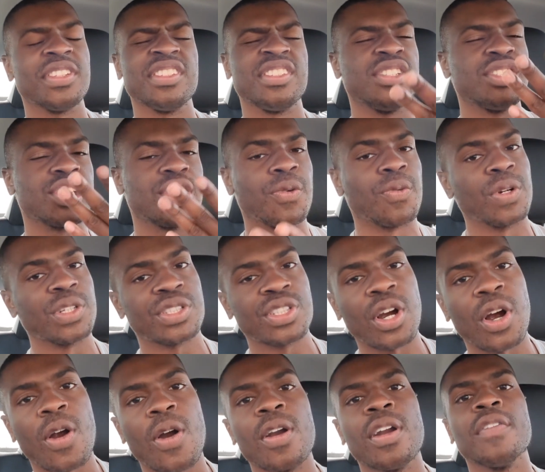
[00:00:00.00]
This is the
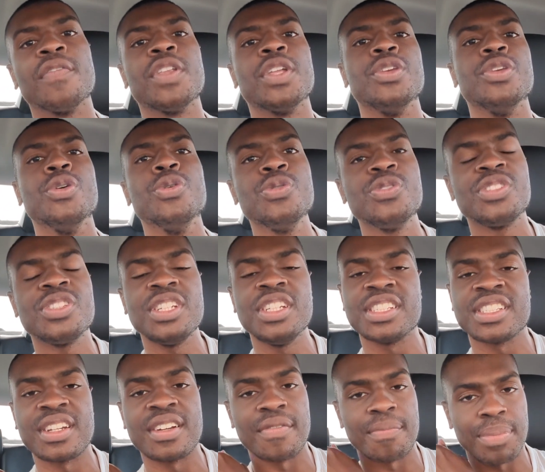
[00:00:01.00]
return of the new
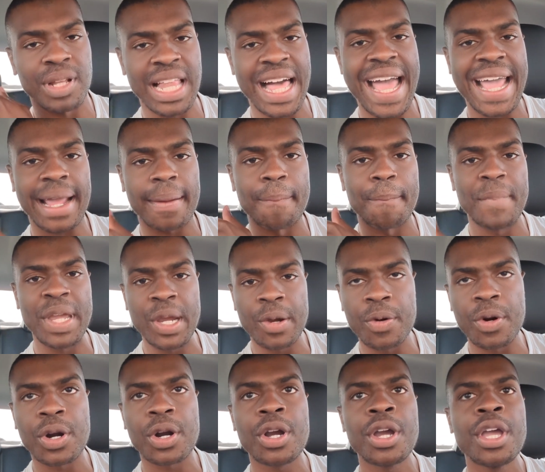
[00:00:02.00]
season of Black
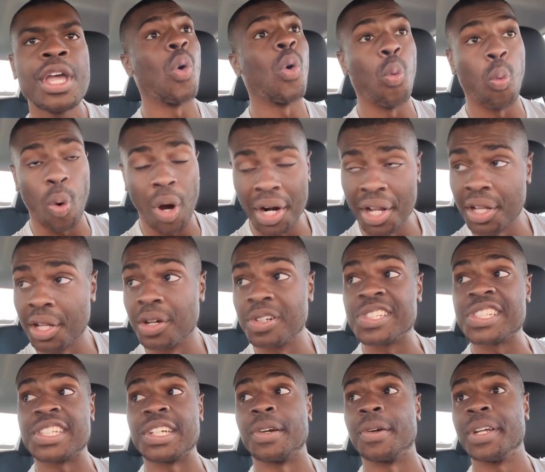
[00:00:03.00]
Mirror, one of
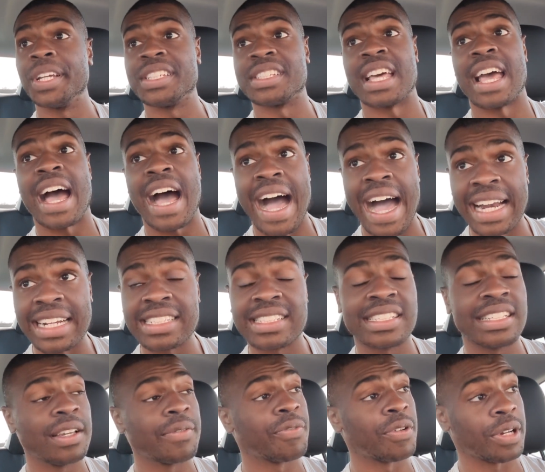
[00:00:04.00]
those series that
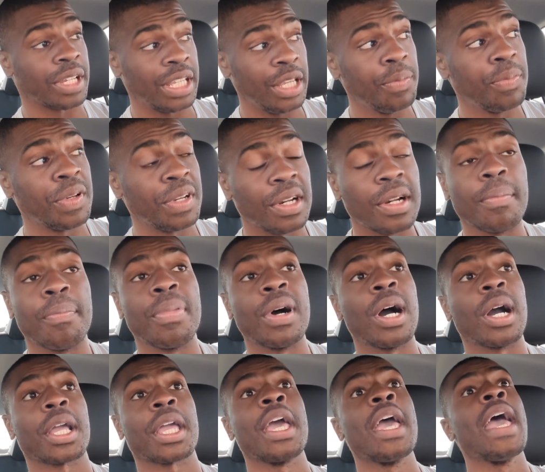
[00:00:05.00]
honestly, if we're keeping it a
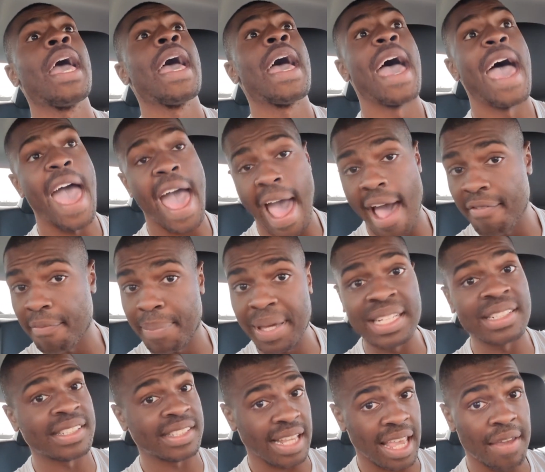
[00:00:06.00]
buck, have
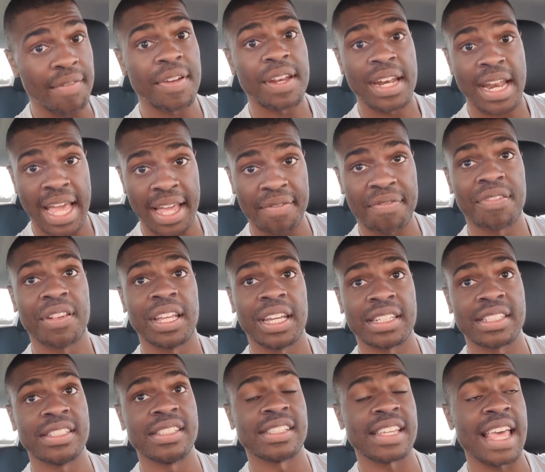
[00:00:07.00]
been saving
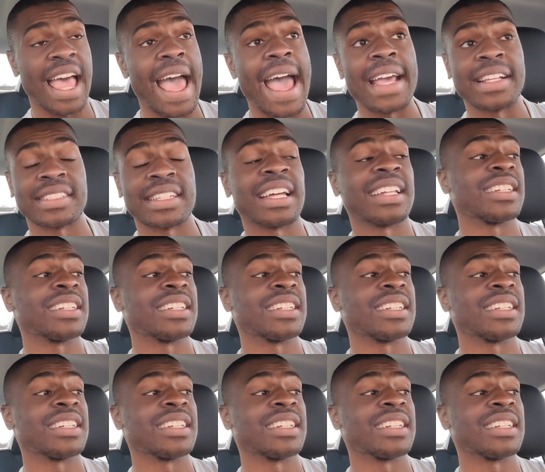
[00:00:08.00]
Netflix's ass.